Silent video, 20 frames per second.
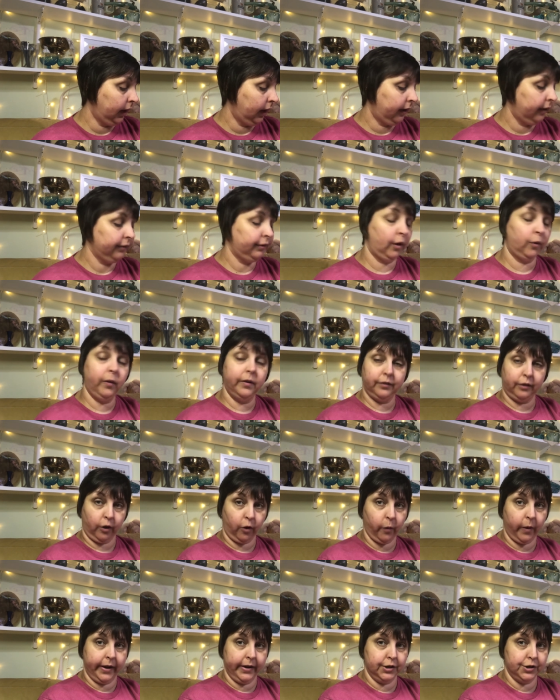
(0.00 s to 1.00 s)
because I wasn't
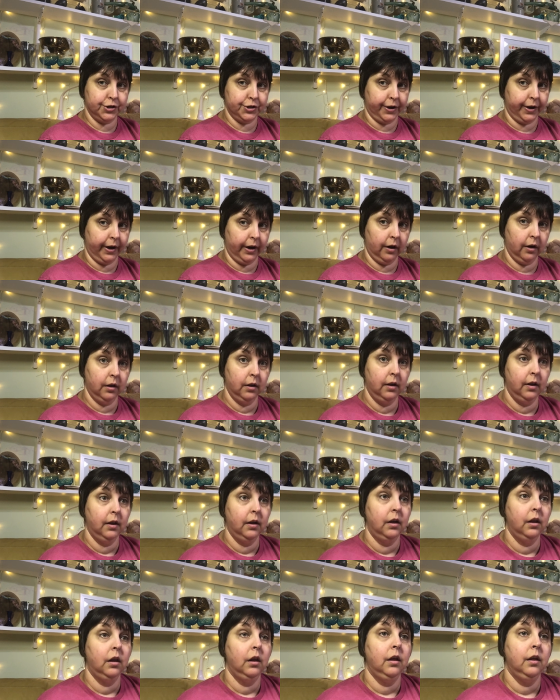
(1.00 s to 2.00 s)
quite sure.
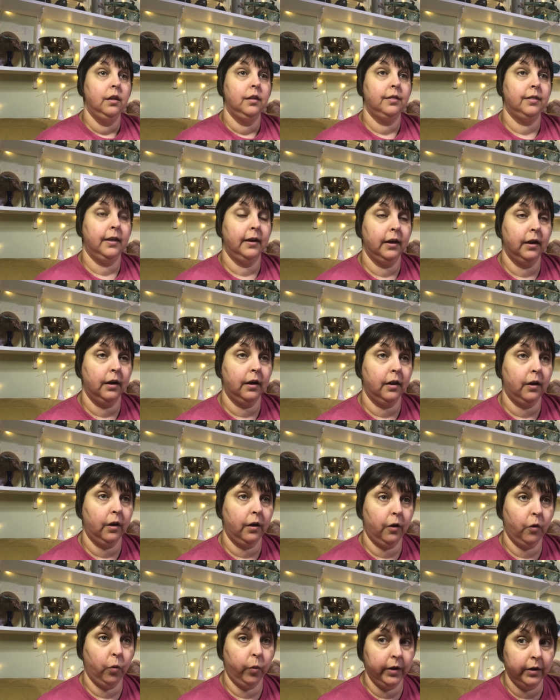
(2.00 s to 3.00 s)
The
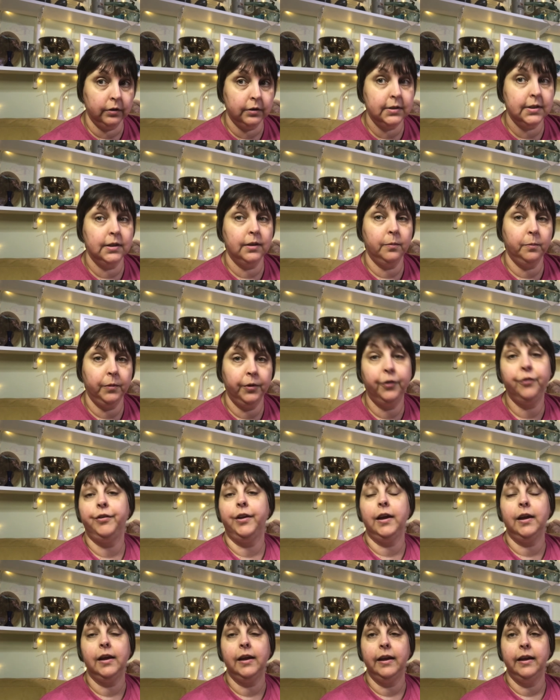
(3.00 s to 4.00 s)
quilt in the
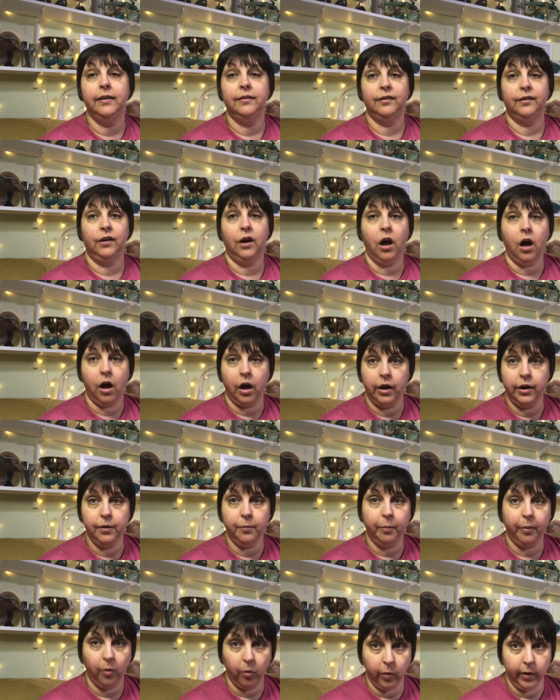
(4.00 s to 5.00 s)
movie is an
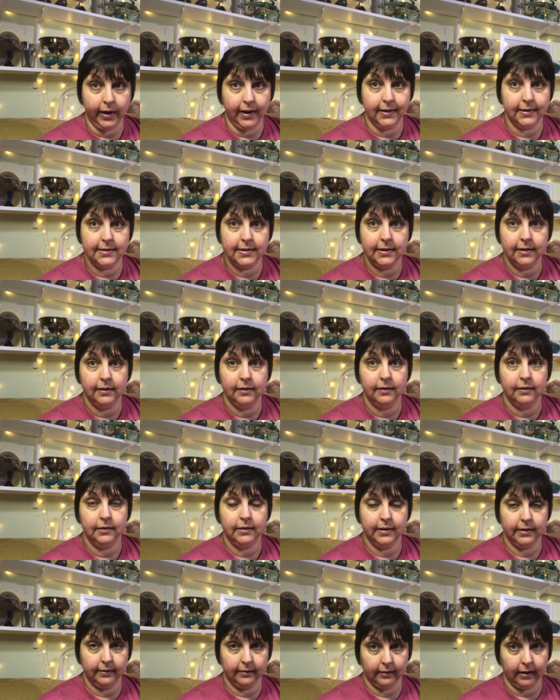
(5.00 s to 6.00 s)
on-point
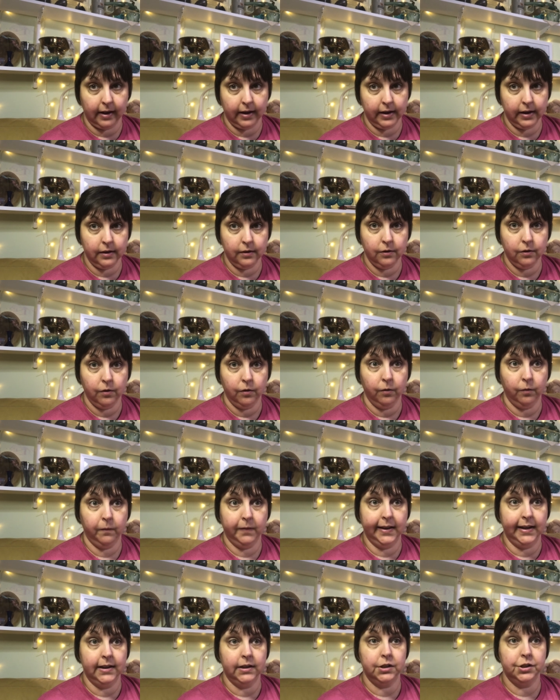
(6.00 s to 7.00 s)
design,
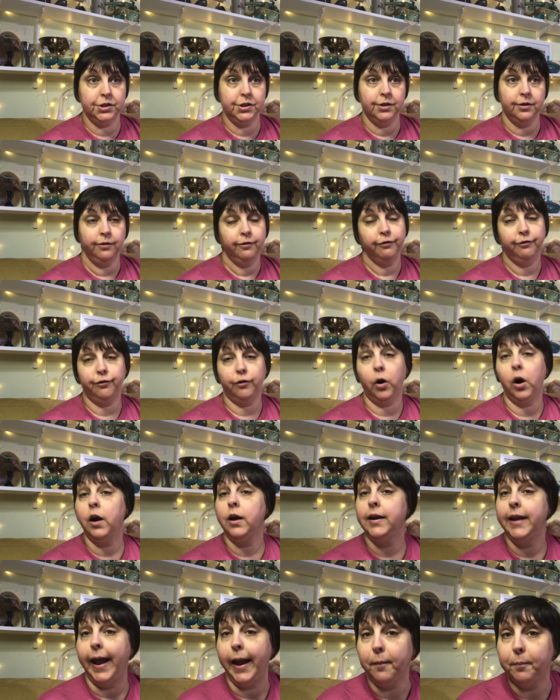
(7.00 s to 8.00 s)
which for
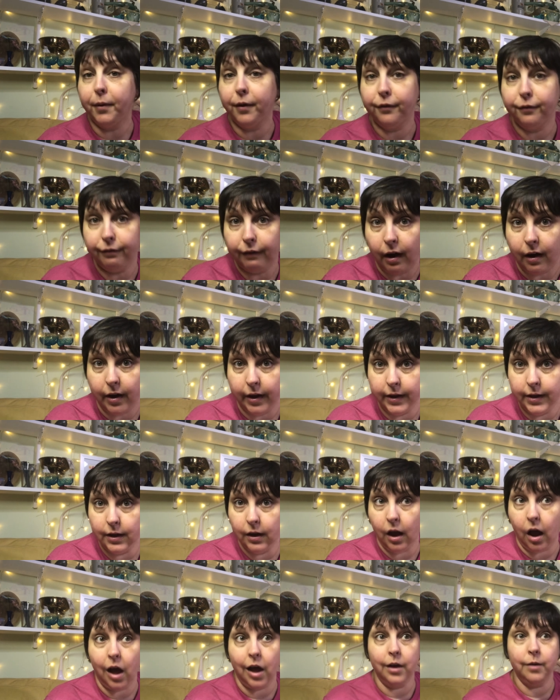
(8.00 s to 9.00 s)
neighbor Ron,
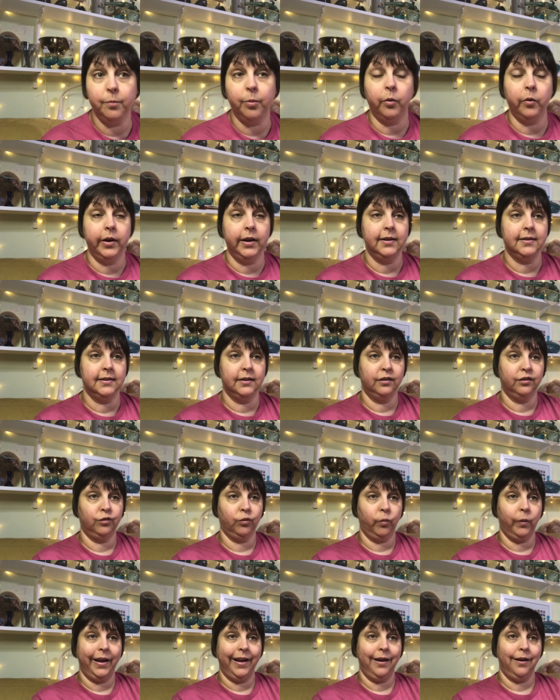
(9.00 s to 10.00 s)
on-point is
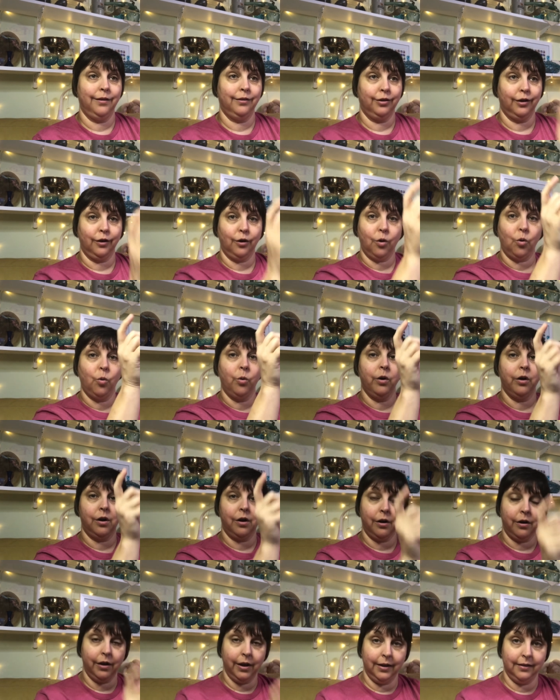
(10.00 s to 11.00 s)
where the
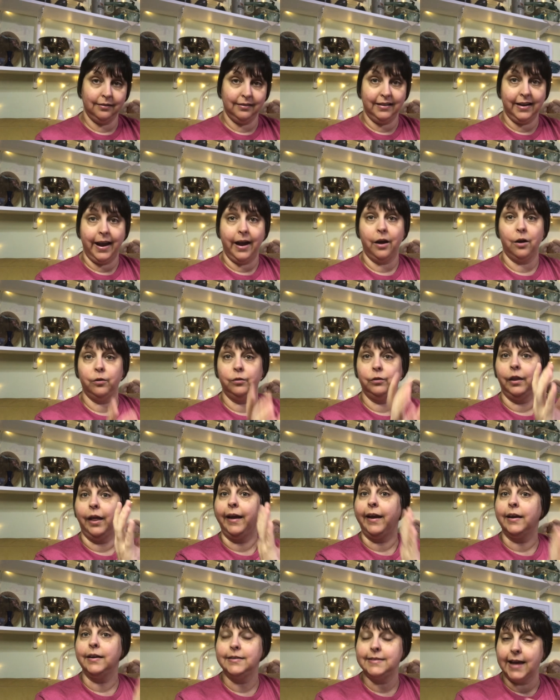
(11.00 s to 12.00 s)
corner is down
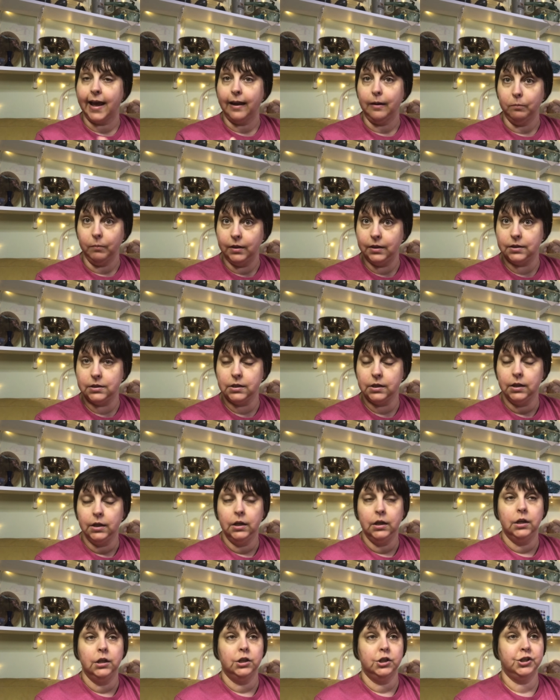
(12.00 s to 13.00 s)
like a diamond
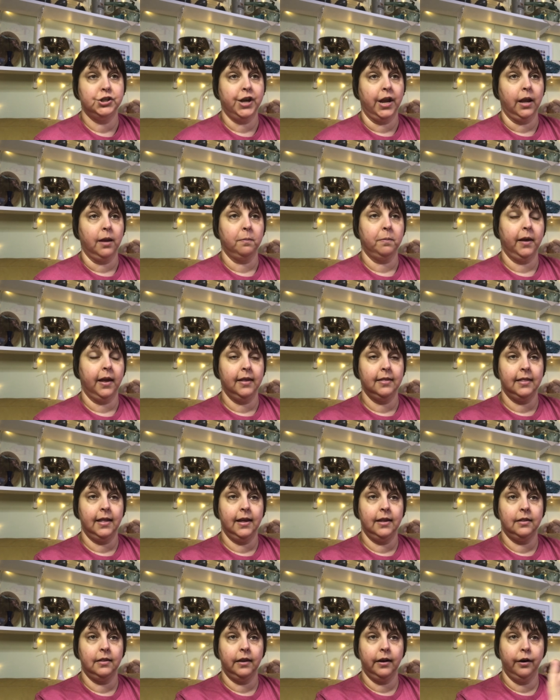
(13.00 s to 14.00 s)
shape. And
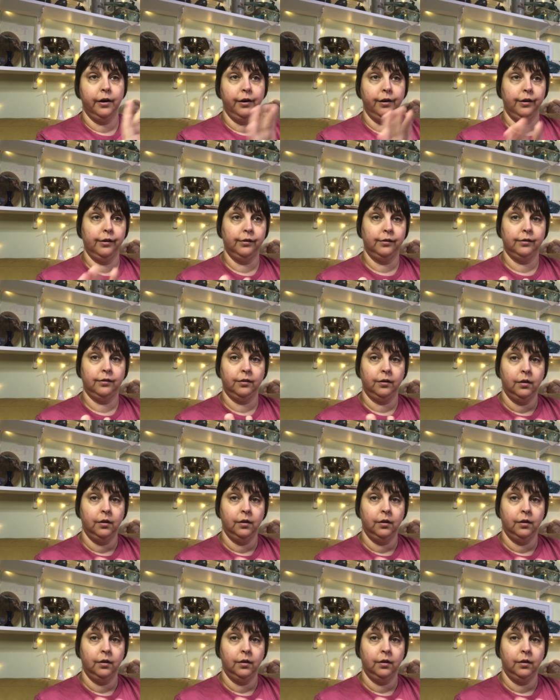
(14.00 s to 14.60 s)
then there is